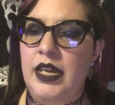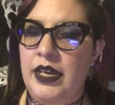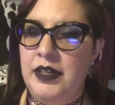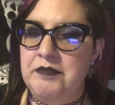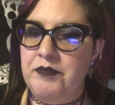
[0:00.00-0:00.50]

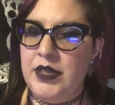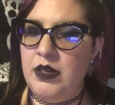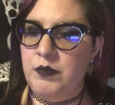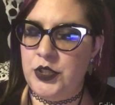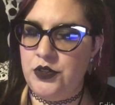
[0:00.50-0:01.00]

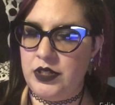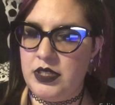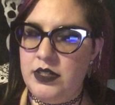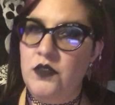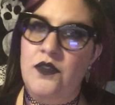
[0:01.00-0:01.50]
but you can
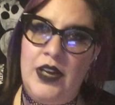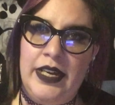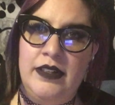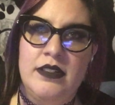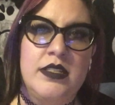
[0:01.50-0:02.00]
still
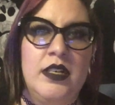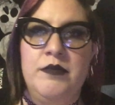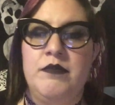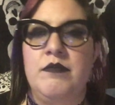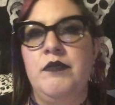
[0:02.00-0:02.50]
find
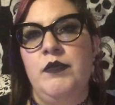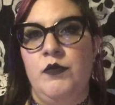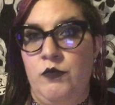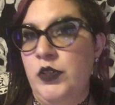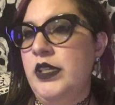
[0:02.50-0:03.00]
some
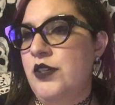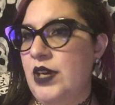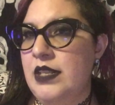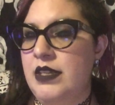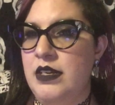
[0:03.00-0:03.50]
really
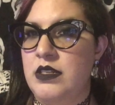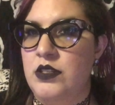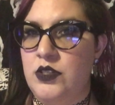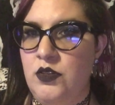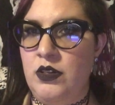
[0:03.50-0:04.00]
great things
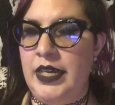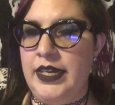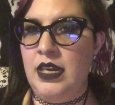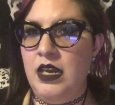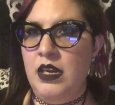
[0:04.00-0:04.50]
in store.
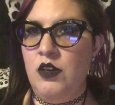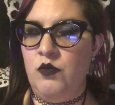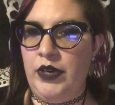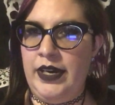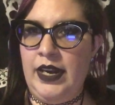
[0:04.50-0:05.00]
Like
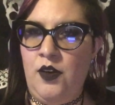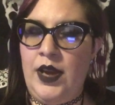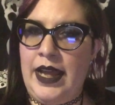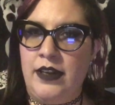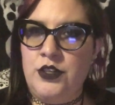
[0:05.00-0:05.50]
right now,
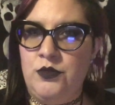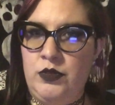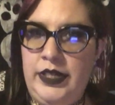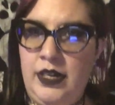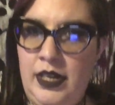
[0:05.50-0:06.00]

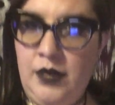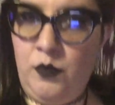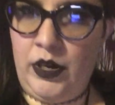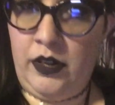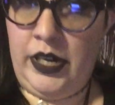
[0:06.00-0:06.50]
actually, I
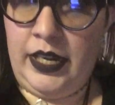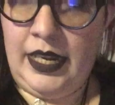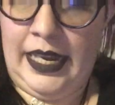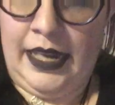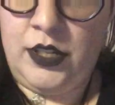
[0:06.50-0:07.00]
am wearing
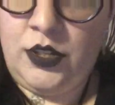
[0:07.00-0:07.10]
a